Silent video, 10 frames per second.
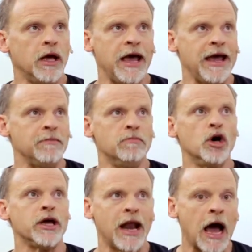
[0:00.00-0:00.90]
8
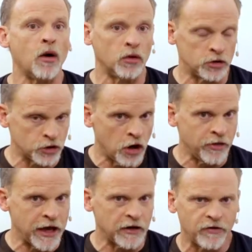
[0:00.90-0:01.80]
million hours on
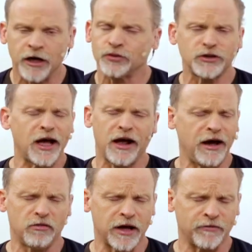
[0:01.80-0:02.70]
that device, which I
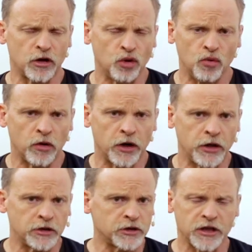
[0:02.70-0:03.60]
don't have a clue what it
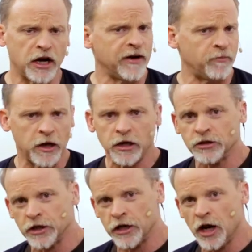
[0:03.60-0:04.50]
is because I never pay
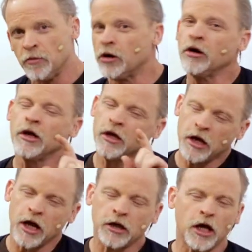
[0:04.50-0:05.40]
attention to that number.
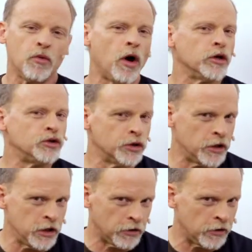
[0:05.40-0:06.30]
And I'll tell you why you
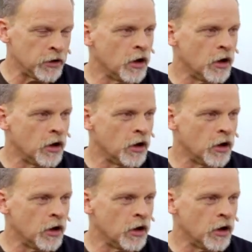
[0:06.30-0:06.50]
shouldn't either.